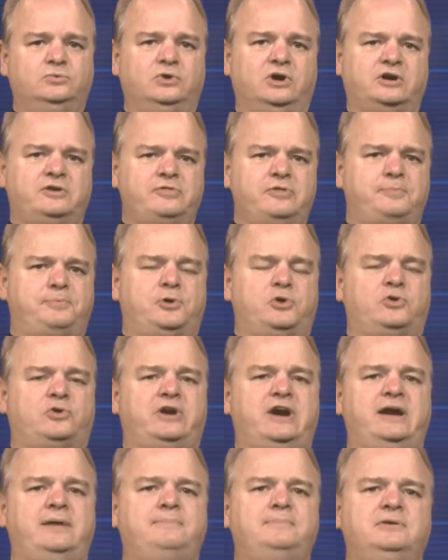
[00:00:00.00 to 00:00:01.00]
Welcome to the
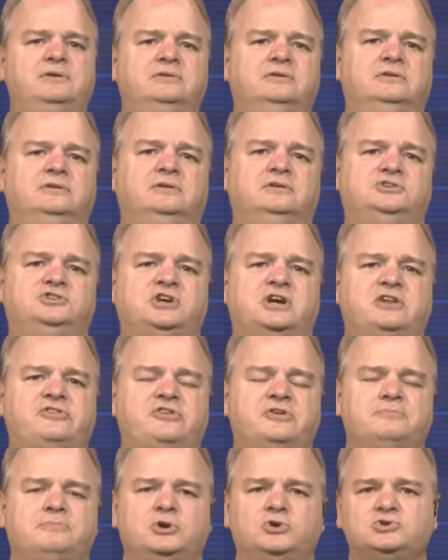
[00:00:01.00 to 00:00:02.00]
program,
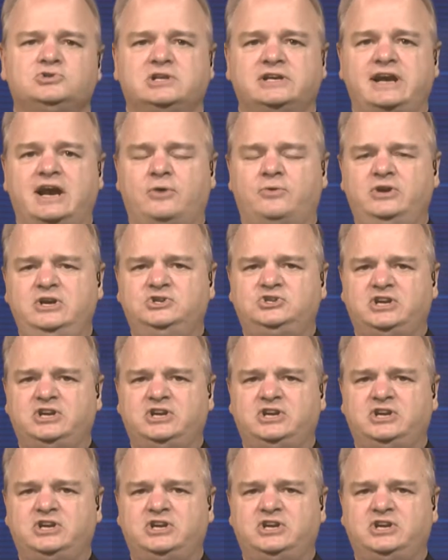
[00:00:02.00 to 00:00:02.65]
Jonathon Moseley. How are you